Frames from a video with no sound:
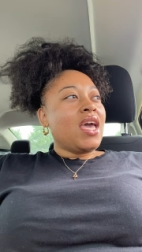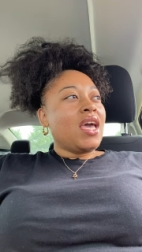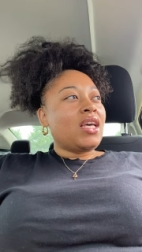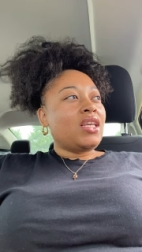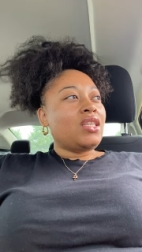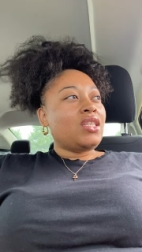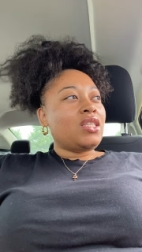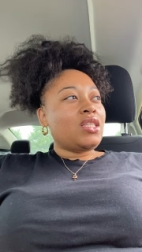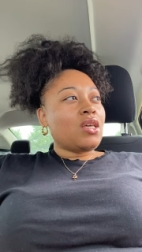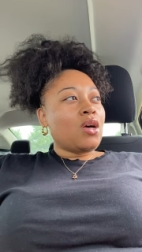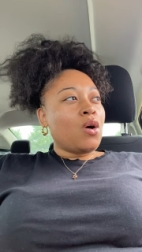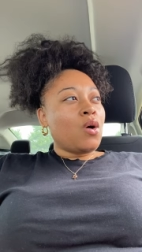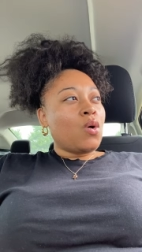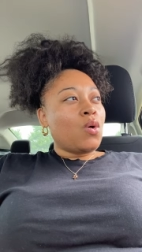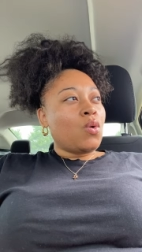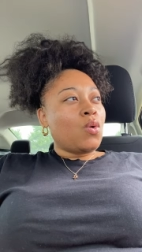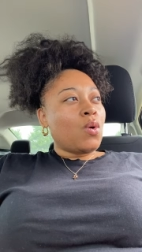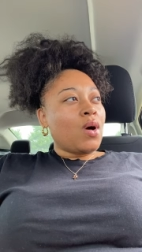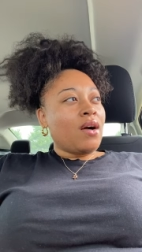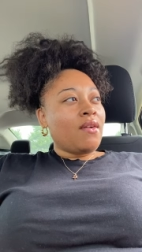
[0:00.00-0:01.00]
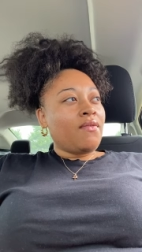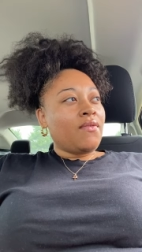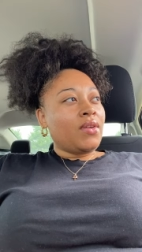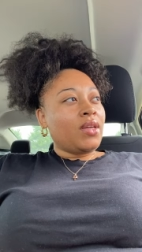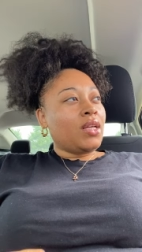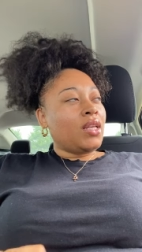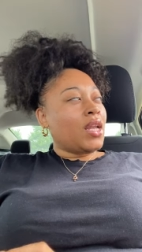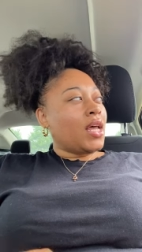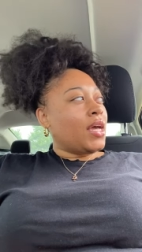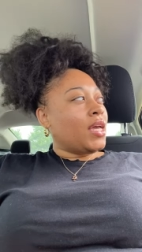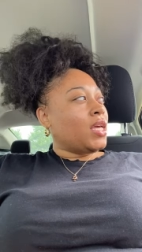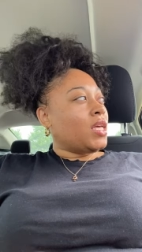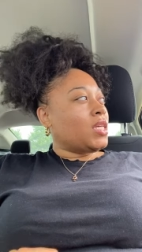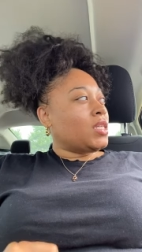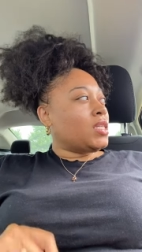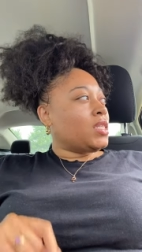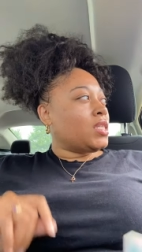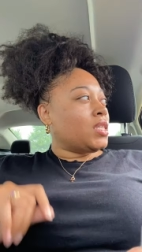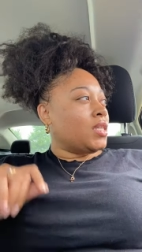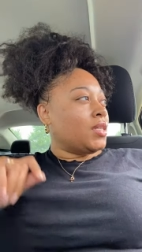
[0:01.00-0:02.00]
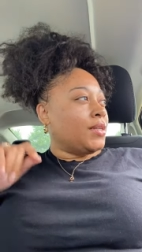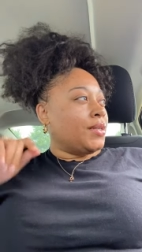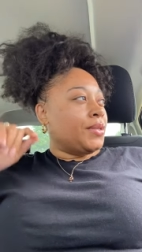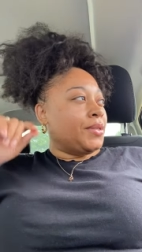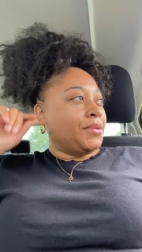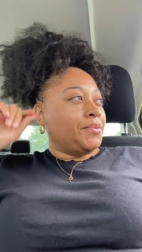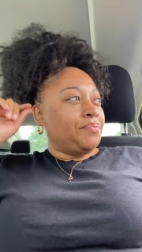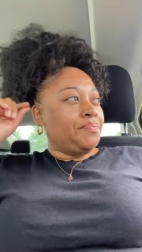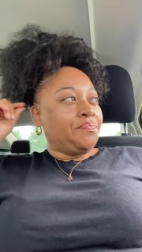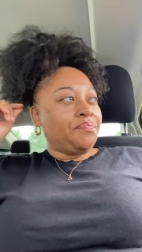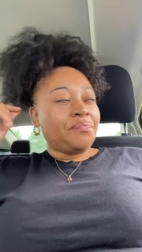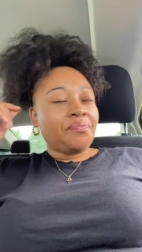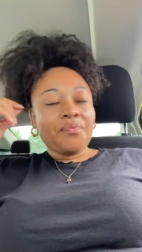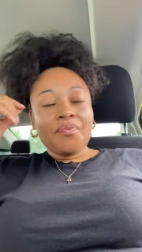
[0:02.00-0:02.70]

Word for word: and so i feel like it's um